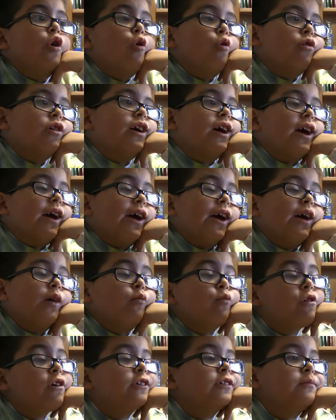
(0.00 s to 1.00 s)
Okay,
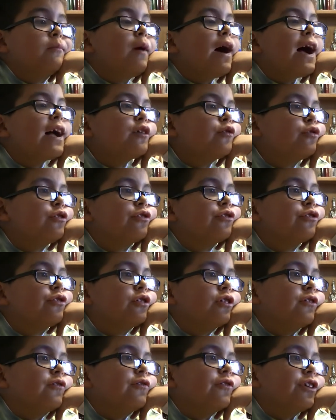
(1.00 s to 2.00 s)
what's mattress
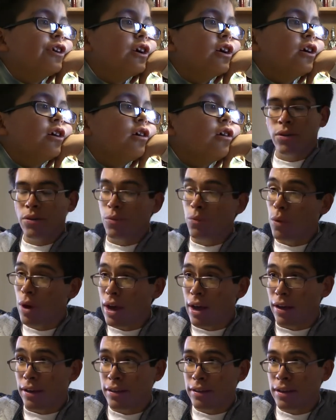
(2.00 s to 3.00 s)
surfing?
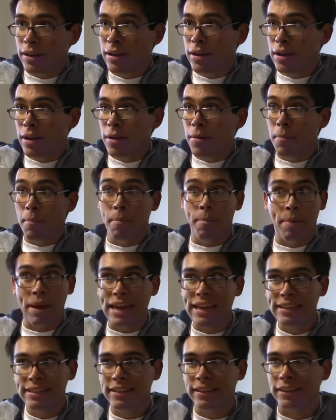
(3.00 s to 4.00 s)
Well,
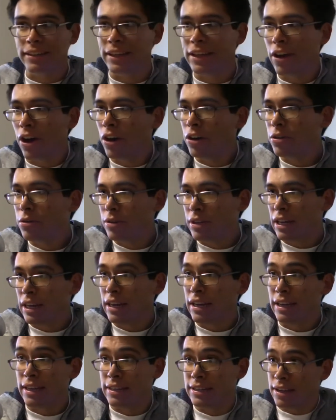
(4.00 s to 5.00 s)
basically all you
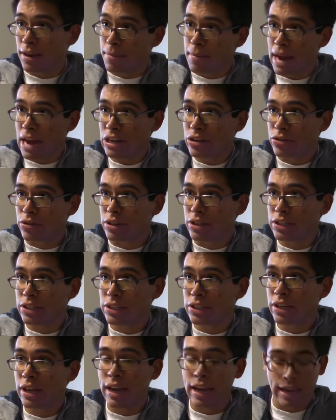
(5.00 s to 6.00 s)
need is a
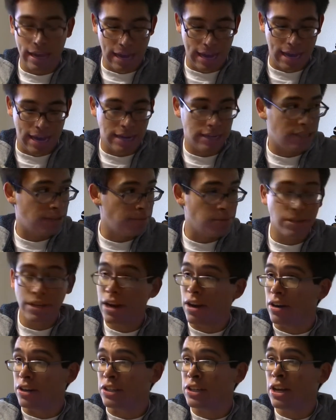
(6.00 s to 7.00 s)
mattress and some
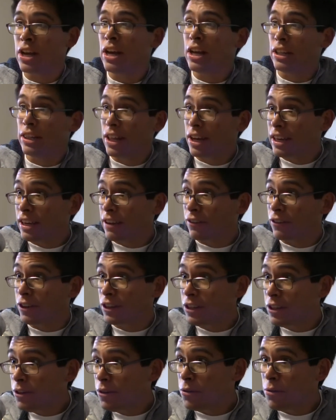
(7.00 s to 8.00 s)
stairs. Lucky for
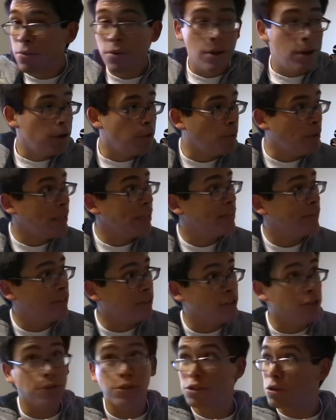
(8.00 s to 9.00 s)
you, we live in
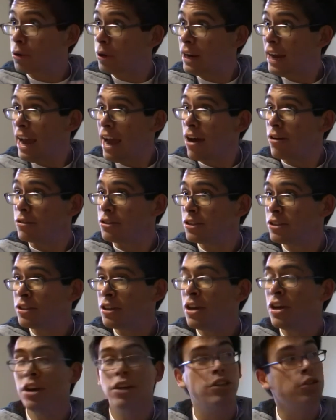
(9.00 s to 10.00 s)
a two-story house.
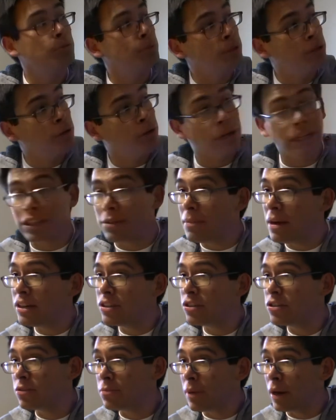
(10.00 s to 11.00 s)
So we can go get the
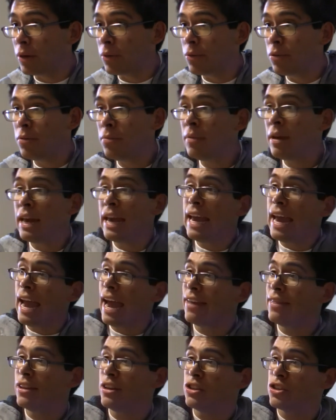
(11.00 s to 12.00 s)
mattress from my room
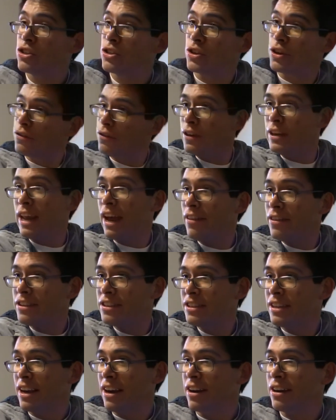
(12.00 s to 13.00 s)
and then surf it down the
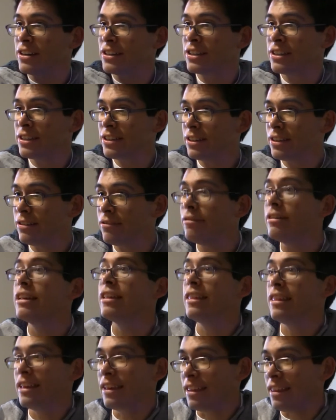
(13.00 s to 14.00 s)
stairs. What do you
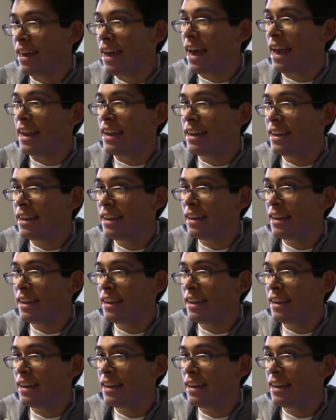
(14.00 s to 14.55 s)
think of that?